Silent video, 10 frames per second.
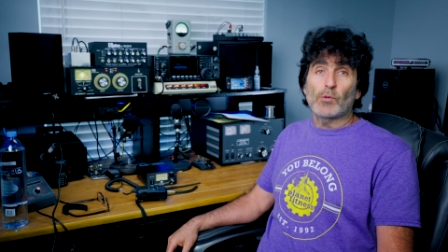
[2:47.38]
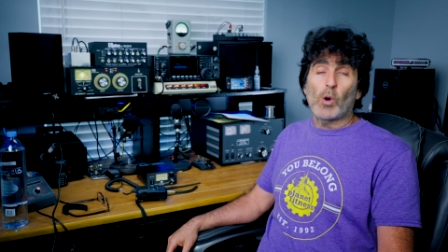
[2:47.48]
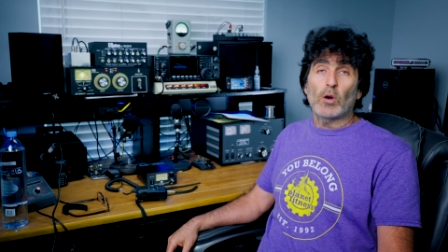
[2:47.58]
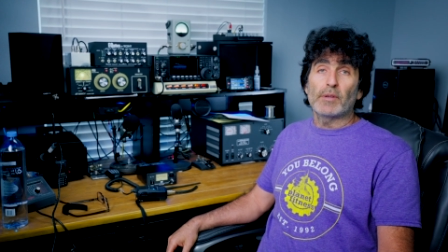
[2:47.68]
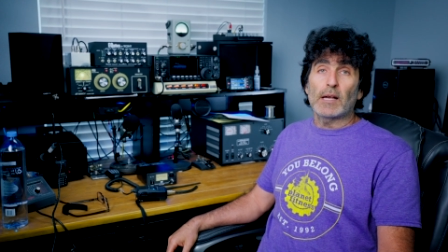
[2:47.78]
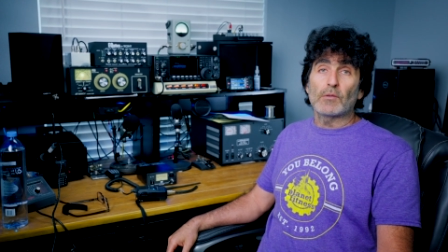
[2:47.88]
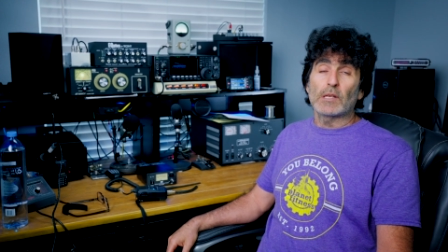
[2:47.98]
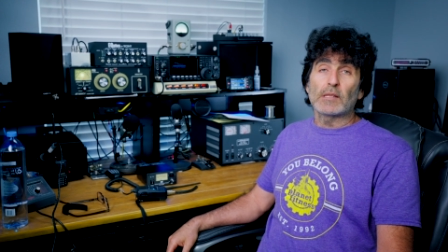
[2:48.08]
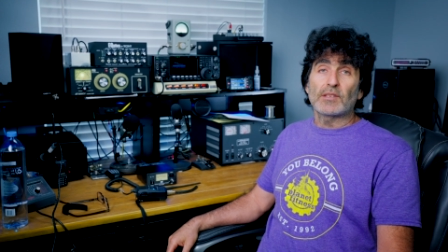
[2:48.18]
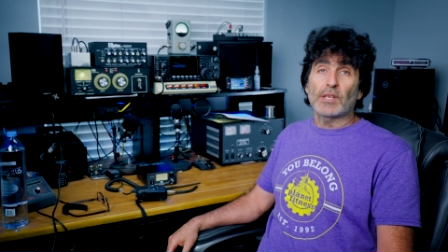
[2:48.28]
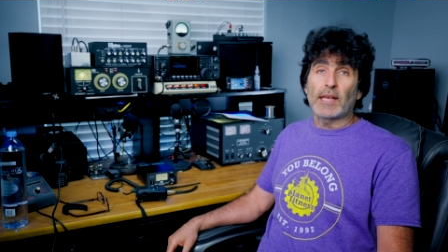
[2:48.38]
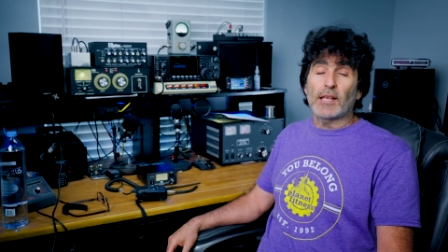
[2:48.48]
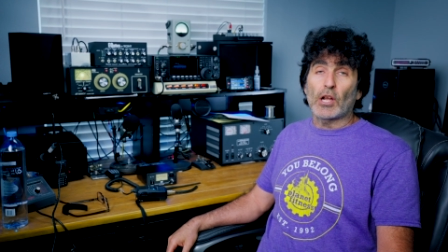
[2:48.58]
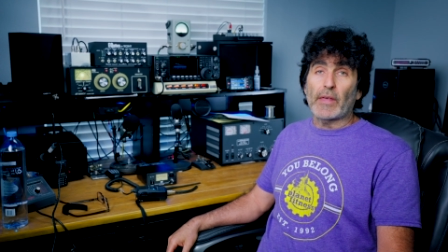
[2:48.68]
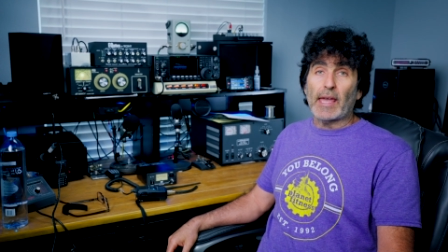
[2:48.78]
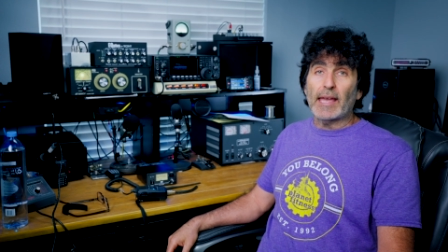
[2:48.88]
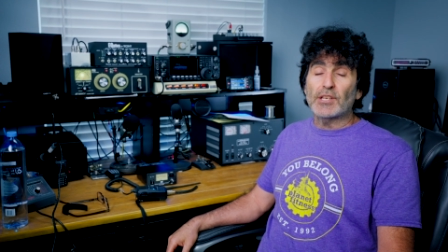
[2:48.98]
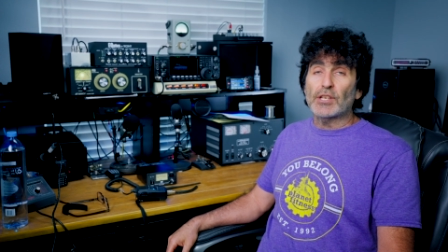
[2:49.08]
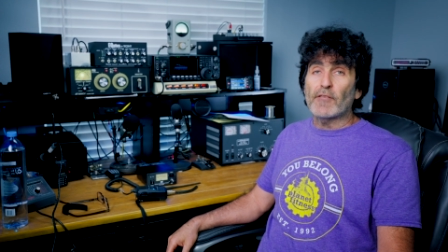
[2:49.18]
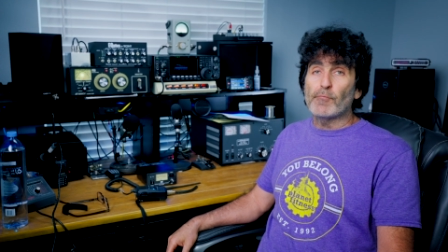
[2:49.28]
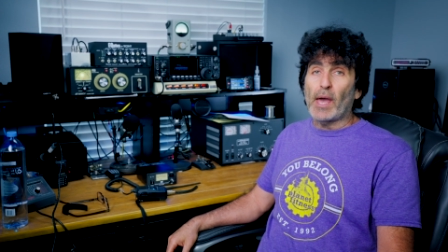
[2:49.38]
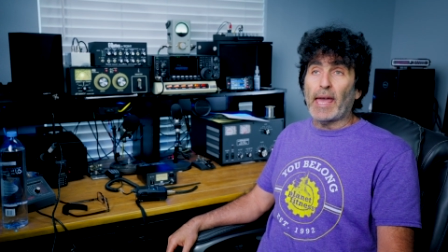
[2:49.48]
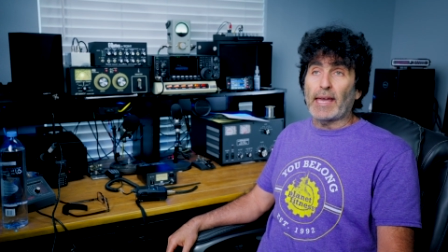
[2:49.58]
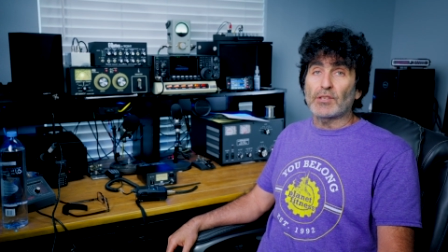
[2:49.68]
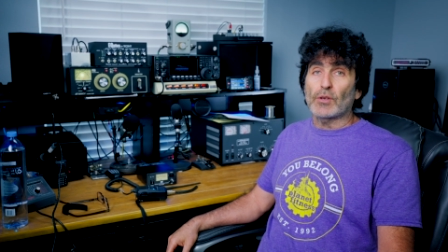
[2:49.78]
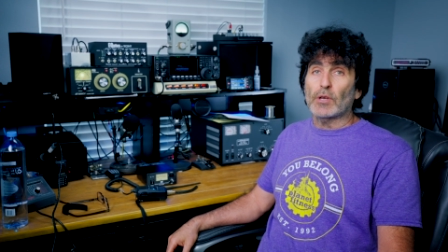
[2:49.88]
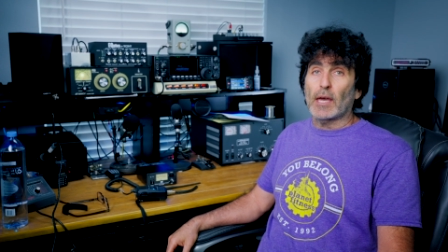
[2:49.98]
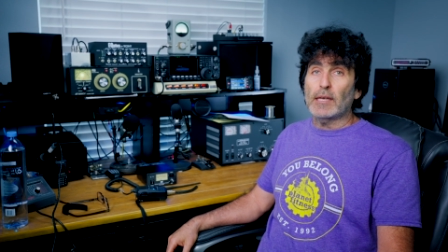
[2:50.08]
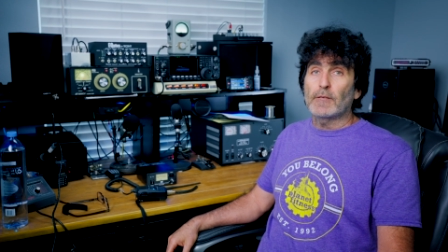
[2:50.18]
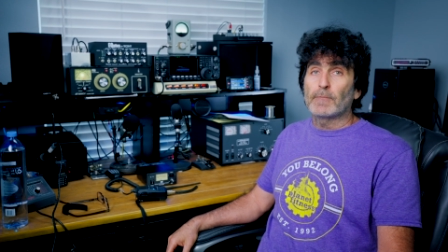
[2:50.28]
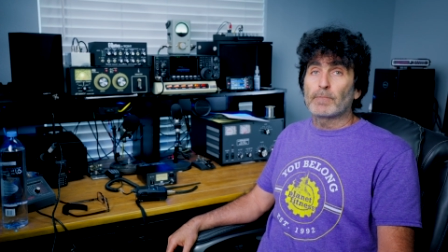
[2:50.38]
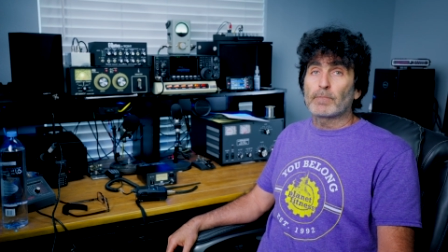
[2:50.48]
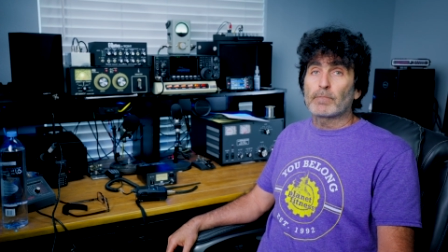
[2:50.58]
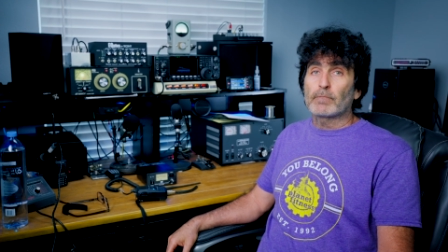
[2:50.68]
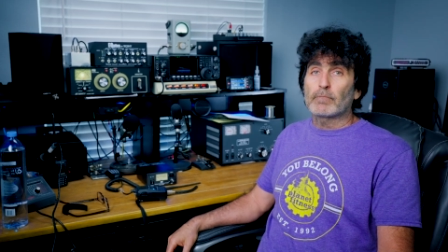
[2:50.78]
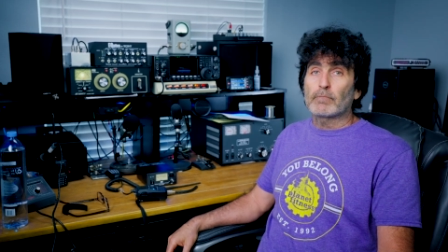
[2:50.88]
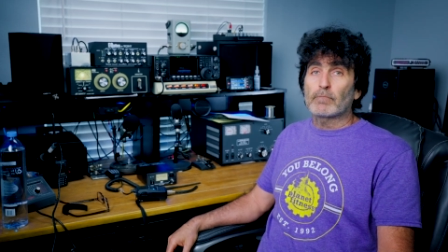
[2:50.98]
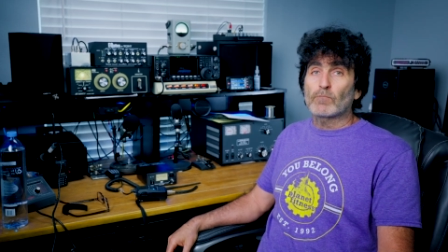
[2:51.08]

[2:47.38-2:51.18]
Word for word: you won't be able to listen in on the H F bands, okay? Now, speaking of